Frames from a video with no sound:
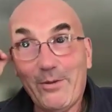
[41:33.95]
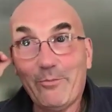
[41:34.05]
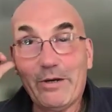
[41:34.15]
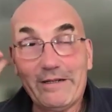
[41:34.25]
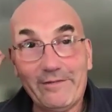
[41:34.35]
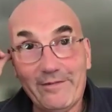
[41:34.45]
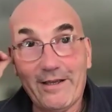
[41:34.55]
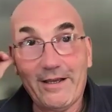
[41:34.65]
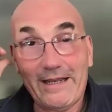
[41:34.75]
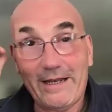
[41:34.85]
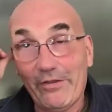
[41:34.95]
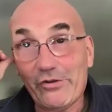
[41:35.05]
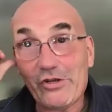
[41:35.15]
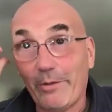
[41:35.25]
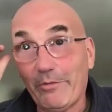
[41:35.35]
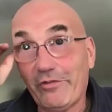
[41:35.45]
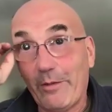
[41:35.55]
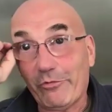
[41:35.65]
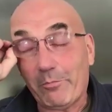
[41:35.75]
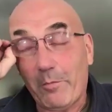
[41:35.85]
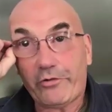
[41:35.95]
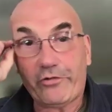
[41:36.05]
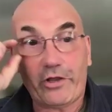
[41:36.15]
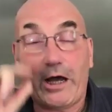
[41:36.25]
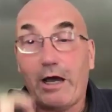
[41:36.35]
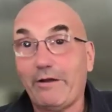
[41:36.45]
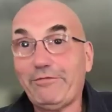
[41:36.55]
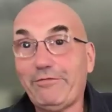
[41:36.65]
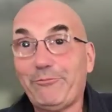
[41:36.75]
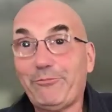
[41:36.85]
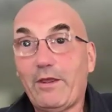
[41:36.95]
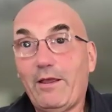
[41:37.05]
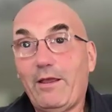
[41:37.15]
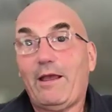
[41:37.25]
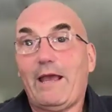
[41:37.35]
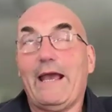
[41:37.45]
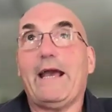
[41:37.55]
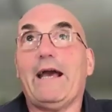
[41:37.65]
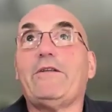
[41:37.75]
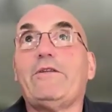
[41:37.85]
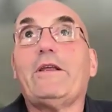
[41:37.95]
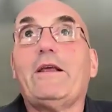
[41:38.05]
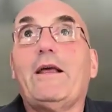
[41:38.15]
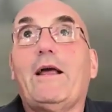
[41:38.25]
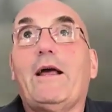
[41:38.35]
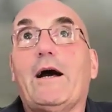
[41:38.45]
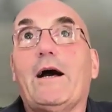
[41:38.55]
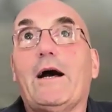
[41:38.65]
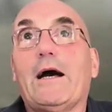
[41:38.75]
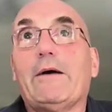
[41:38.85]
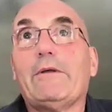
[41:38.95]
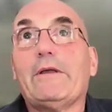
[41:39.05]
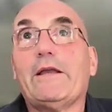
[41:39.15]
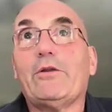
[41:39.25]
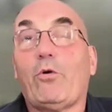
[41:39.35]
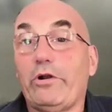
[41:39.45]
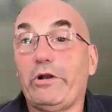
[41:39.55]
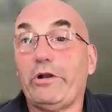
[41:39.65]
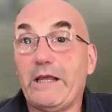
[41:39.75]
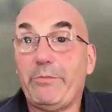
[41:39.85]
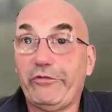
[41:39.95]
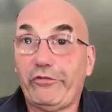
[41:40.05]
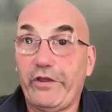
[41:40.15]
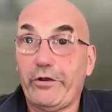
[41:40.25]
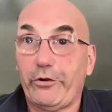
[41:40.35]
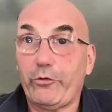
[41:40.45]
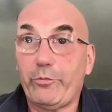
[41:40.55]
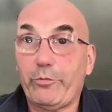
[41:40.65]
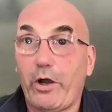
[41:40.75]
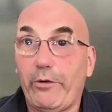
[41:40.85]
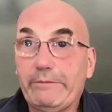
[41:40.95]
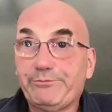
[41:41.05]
But anyway, the gentleman's name was Mark Zahatov, and in order to keep his theater group going,